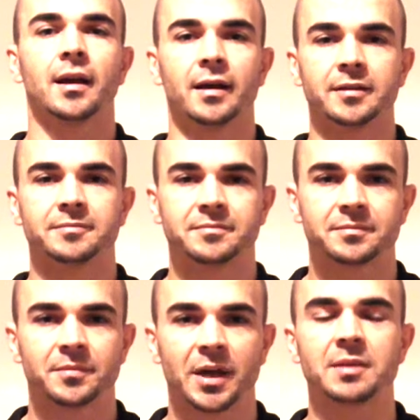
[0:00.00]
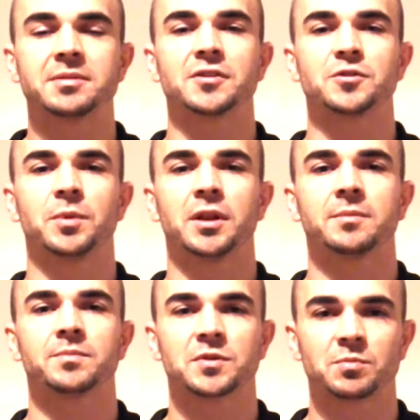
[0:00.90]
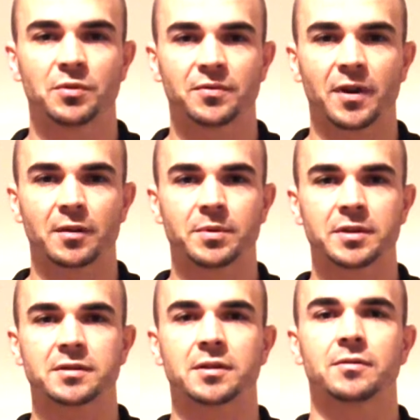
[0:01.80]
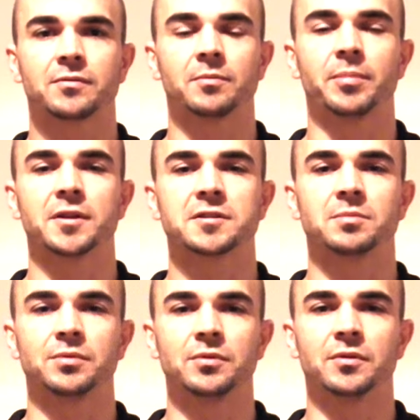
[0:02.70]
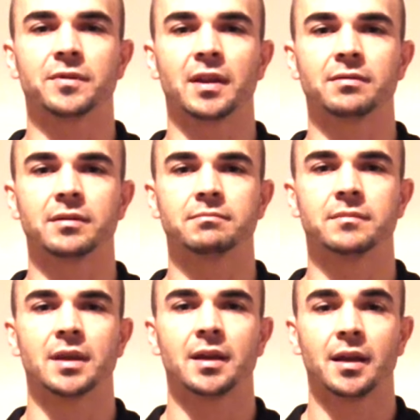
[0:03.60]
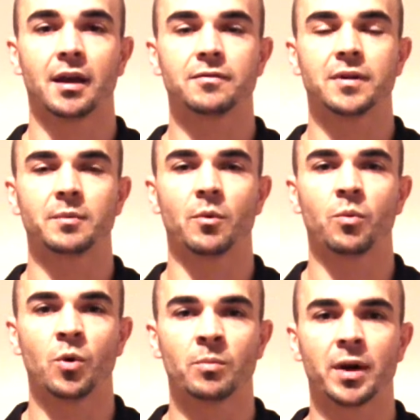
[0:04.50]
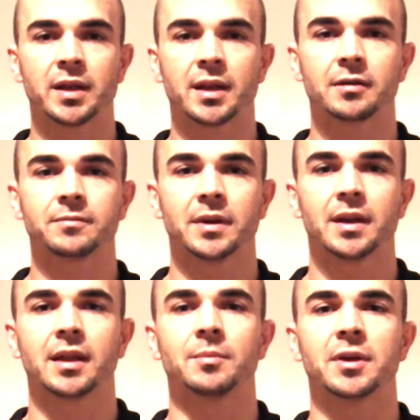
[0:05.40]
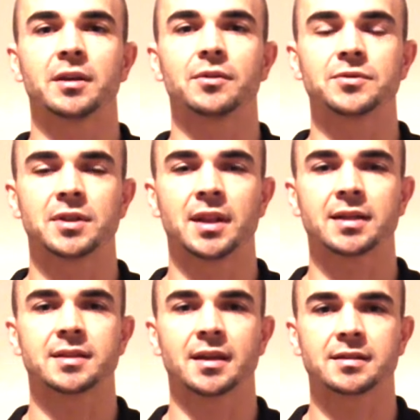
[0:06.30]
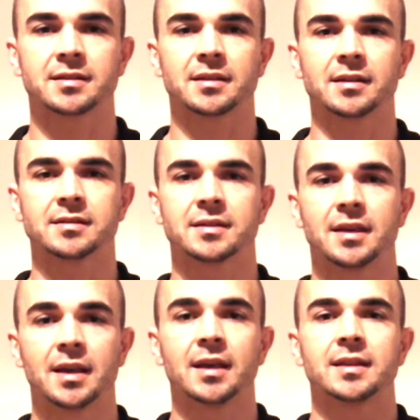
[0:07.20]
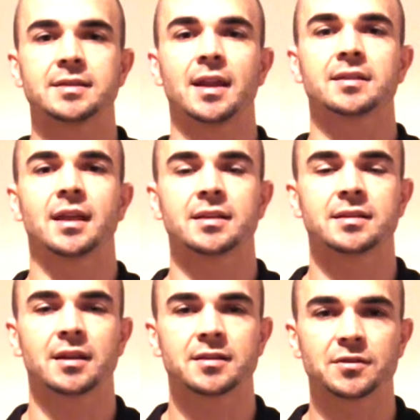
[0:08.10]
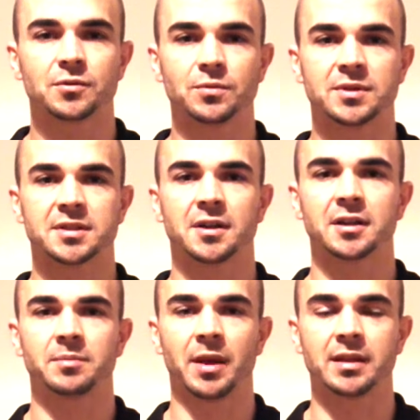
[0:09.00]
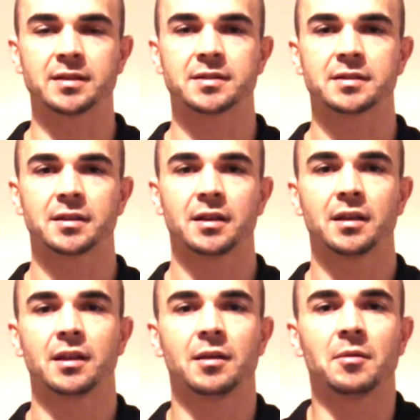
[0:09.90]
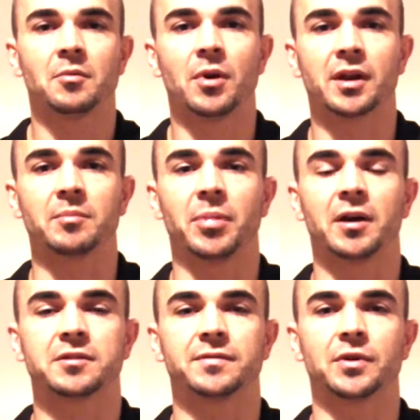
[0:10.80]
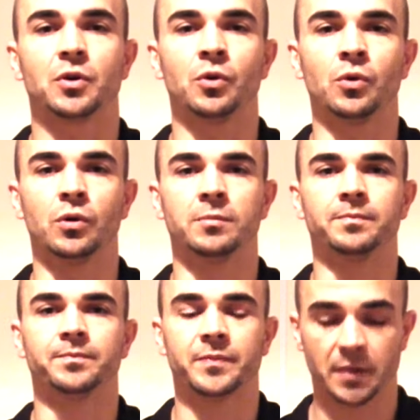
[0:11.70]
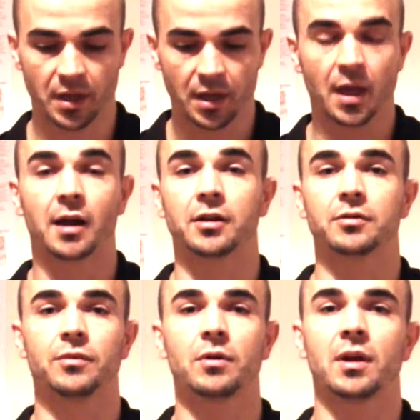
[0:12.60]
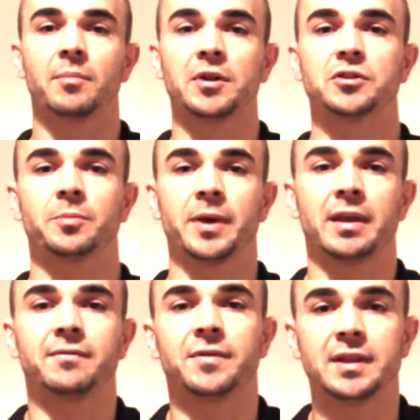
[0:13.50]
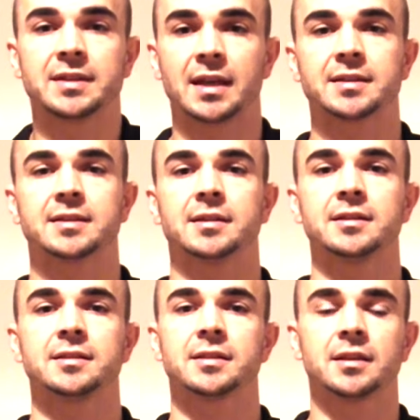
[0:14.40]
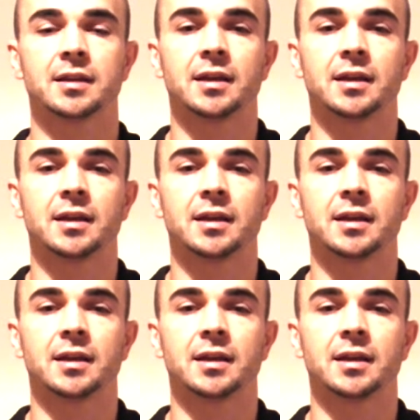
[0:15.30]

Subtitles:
Hi, my name is Andrew Buller, sport therapist from Barnstaple, North Devon. Hopefully we're warm by now, and then we can go on to the next exercise. This next exercise is called side bends, working part of the core. I'm going to roll up my top again for this exercise